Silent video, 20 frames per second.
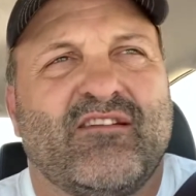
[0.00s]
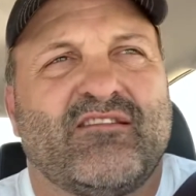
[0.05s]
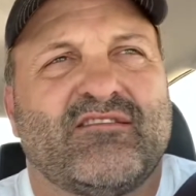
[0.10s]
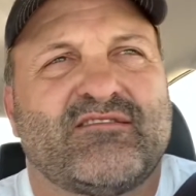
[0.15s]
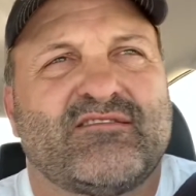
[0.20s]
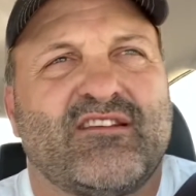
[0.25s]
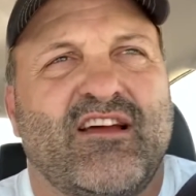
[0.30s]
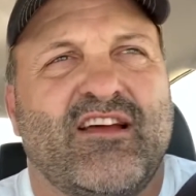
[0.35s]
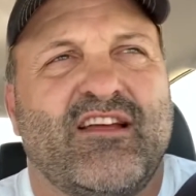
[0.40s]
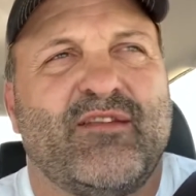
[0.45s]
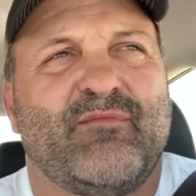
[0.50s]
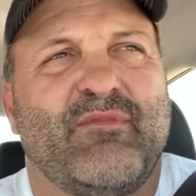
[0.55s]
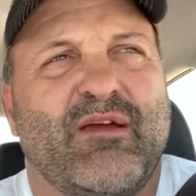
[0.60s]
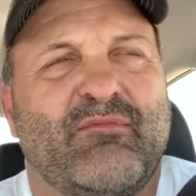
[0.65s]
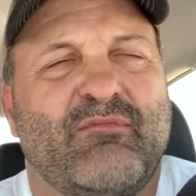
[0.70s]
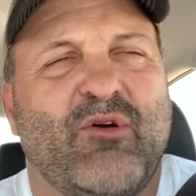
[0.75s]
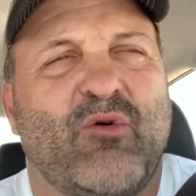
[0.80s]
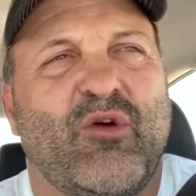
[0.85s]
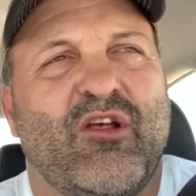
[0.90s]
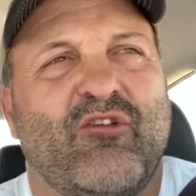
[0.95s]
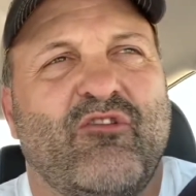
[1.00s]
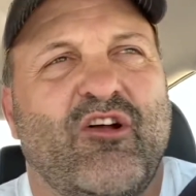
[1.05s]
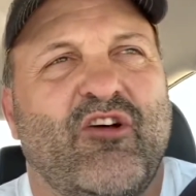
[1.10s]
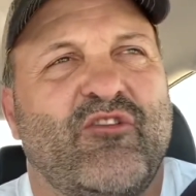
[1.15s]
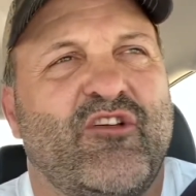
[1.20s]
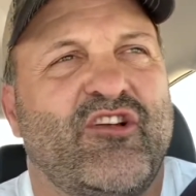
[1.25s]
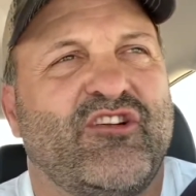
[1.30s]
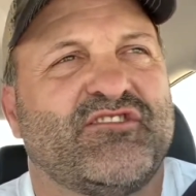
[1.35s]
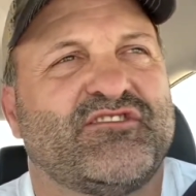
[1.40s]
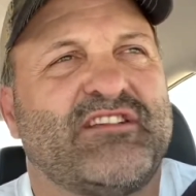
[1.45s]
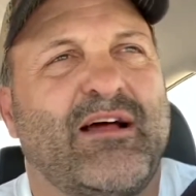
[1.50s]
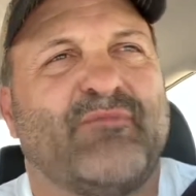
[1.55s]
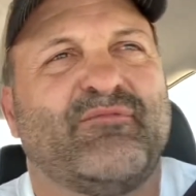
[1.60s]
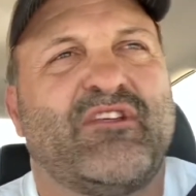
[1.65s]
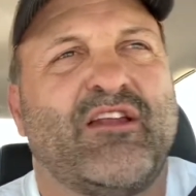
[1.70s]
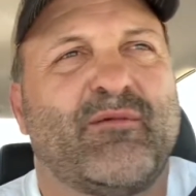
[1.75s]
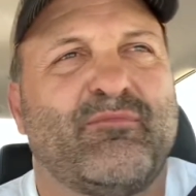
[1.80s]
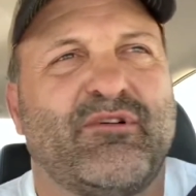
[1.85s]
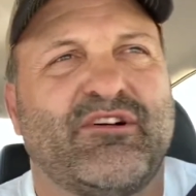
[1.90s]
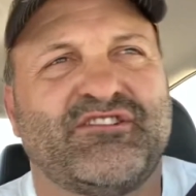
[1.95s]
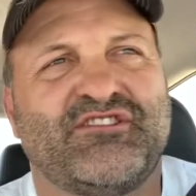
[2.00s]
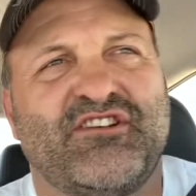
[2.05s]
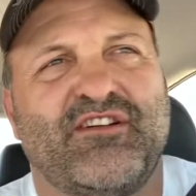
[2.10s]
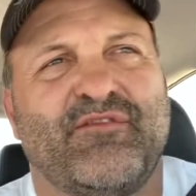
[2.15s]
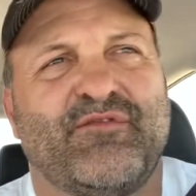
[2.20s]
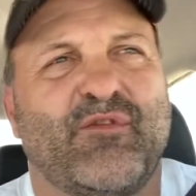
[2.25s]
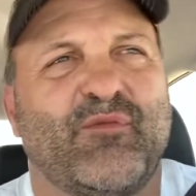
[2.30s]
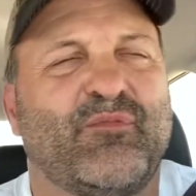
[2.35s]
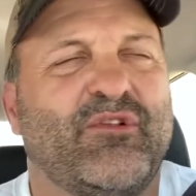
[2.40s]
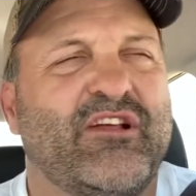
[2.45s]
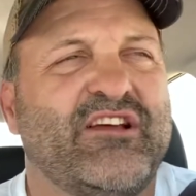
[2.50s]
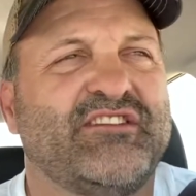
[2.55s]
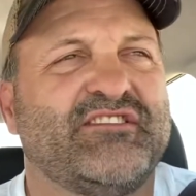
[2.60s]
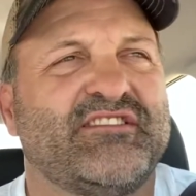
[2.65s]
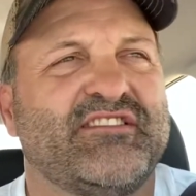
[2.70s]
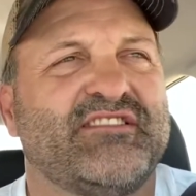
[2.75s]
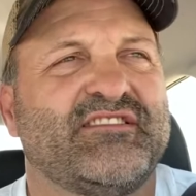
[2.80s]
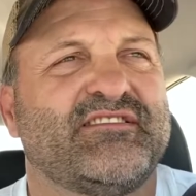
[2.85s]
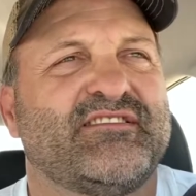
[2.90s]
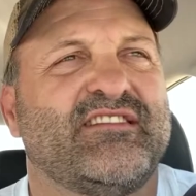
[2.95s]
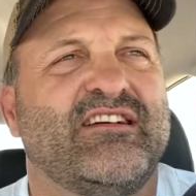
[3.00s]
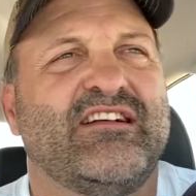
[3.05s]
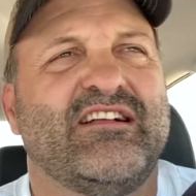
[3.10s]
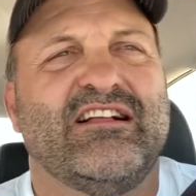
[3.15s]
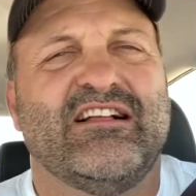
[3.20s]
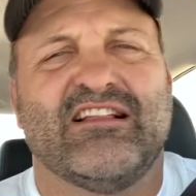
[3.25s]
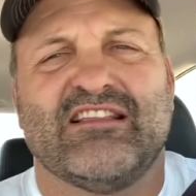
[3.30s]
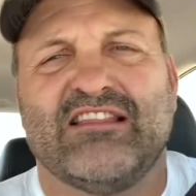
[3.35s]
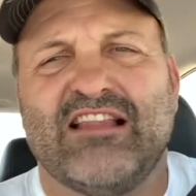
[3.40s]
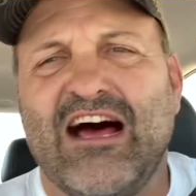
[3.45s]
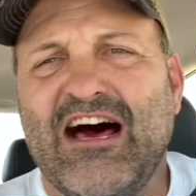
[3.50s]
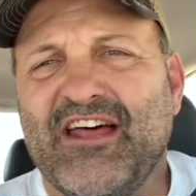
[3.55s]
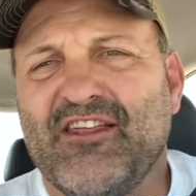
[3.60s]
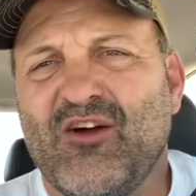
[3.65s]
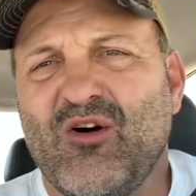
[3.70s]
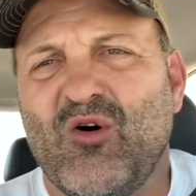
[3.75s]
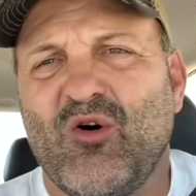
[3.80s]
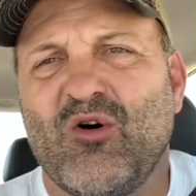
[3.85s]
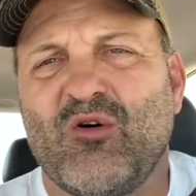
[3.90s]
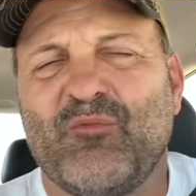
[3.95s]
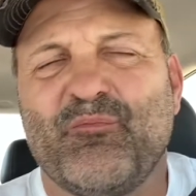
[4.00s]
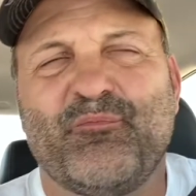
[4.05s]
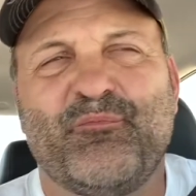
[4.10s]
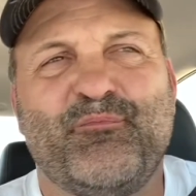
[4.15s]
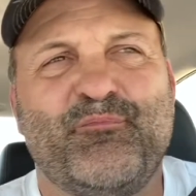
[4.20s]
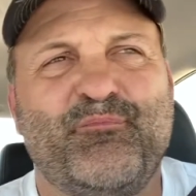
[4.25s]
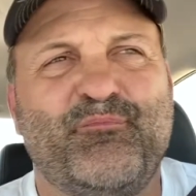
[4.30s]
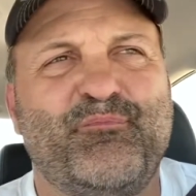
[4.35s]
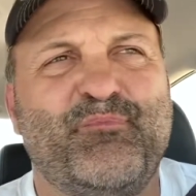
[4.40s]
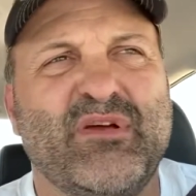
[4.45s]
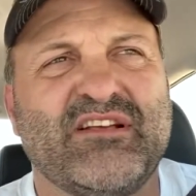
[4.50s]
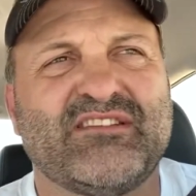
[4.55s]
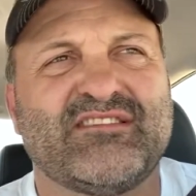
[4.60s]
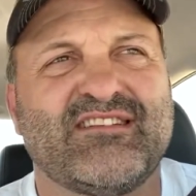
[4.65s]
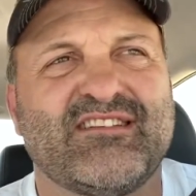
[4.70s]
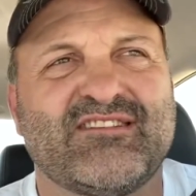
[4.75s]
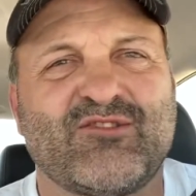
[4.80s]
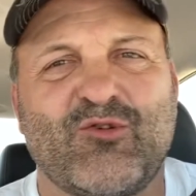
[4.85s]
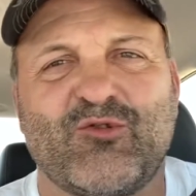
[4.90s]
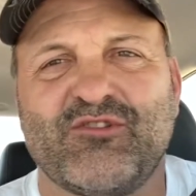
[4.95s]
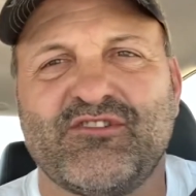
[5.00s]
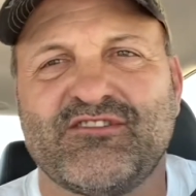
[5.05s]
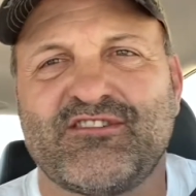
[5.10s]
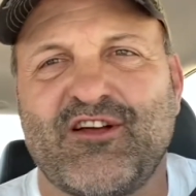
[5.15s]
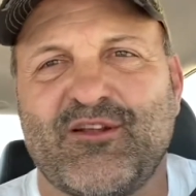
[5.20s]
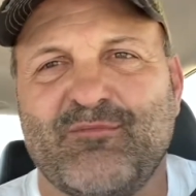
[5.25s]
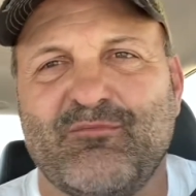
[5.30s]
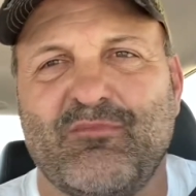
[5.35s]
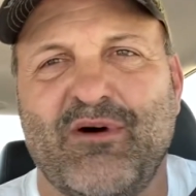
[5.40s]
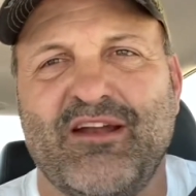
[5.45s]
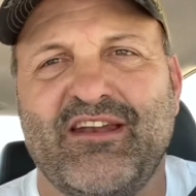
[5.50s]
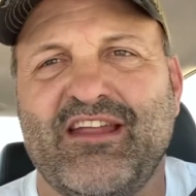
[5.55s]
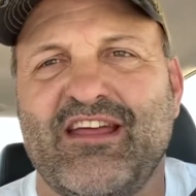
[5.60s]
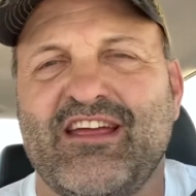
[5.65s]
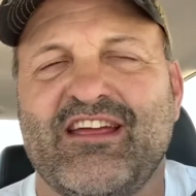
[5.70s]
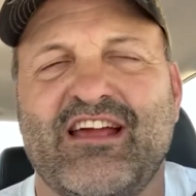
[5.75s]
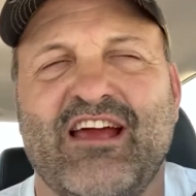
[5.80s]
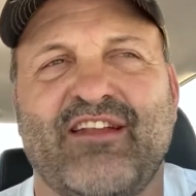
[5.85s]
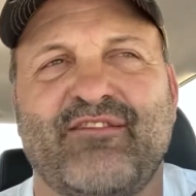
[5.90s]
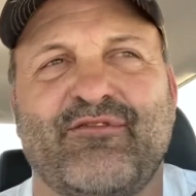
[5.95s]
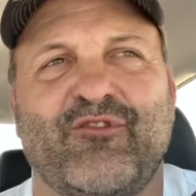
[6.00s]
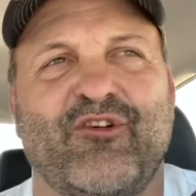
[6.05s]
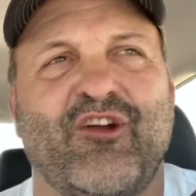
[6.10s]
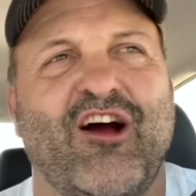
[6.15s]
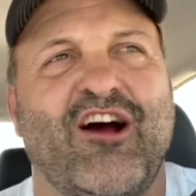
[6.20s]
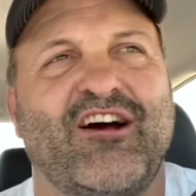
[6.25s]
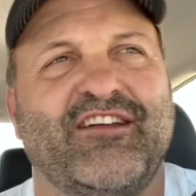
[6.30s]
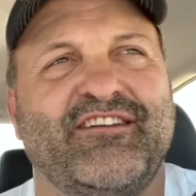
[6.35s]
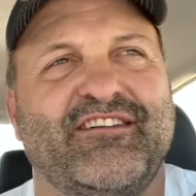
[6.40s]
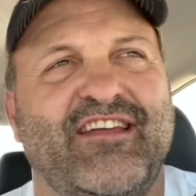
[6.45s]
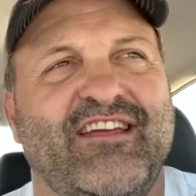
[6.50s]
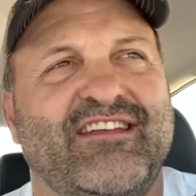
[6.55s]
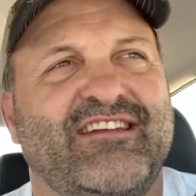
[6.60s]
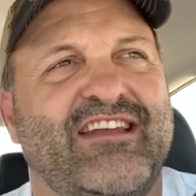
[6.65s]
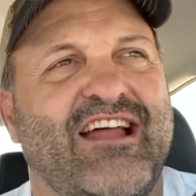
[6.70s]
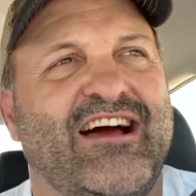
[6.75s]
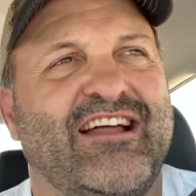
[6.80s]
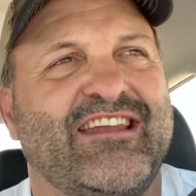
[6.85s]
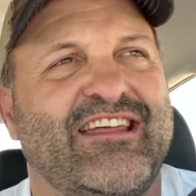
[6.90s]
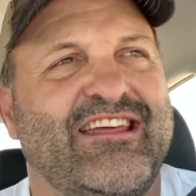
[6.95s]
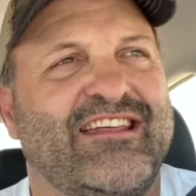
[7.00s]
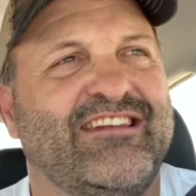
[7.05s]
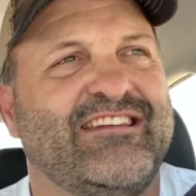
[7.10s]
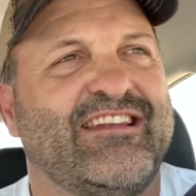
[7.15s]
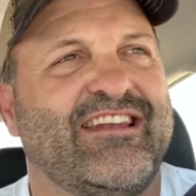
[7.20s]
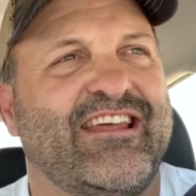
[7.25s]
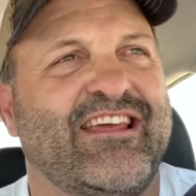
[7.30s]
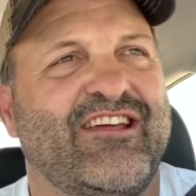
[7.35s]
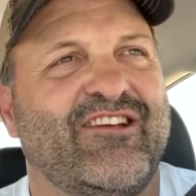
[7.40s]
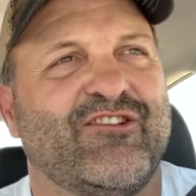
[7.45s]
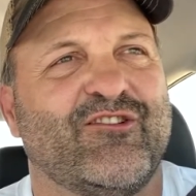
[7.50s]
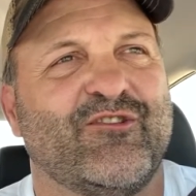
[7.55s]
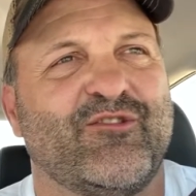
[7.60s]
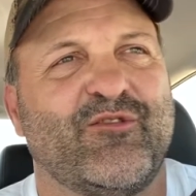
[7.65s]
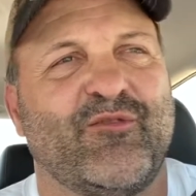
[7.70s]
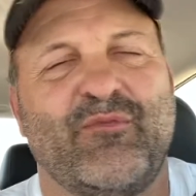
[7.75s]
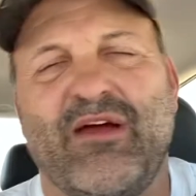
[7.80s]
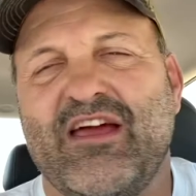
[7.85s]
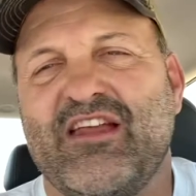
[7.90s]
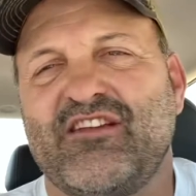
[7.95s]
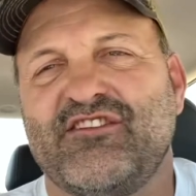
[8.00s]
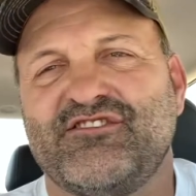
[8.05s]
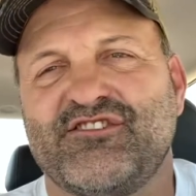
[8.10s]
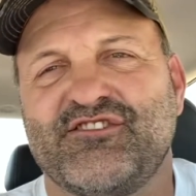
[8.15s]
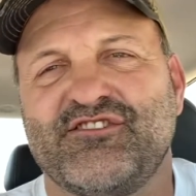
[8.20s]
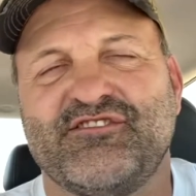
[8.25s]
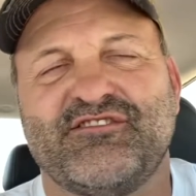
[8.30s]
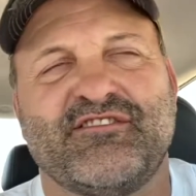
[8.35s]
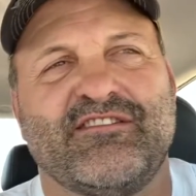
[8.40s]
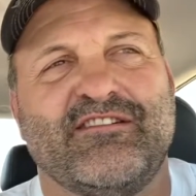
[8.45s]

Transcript: So I had to make my way around there, stopped at a bunch of different places. A lot of business owners on Monday, kind of for an odd day, not in today, or the managers.